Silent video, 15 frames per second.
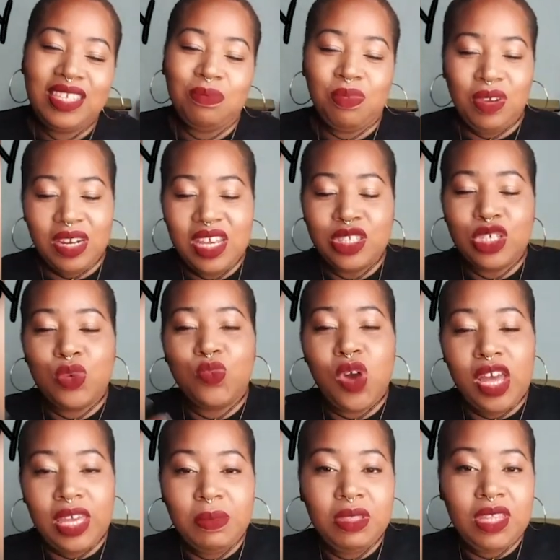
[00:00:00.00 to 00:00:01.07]
Brilliant. So
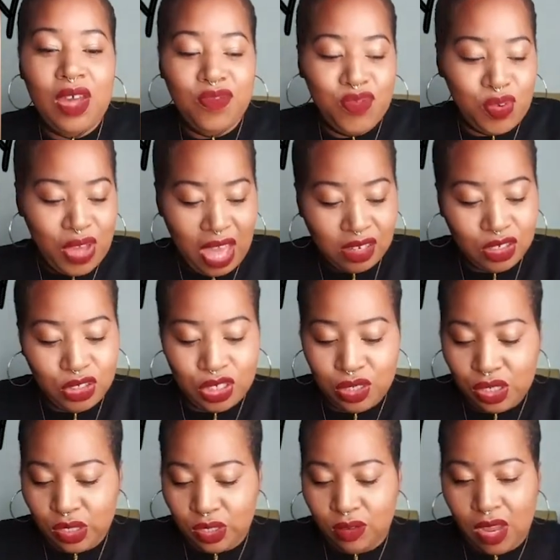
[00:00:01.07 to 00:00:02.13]
working with that 4 energy
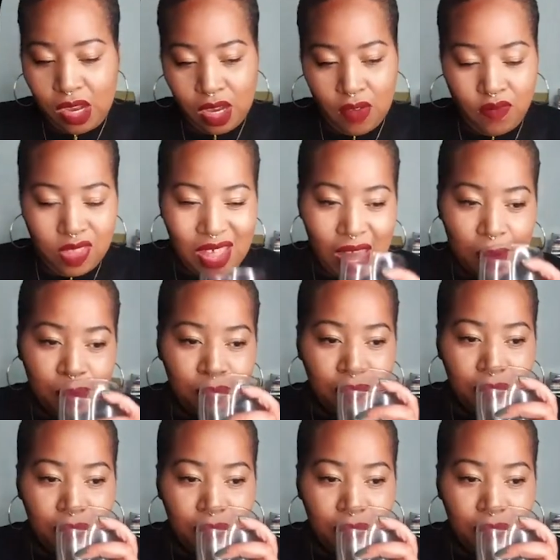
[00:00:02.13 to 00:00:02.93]
too. I love that.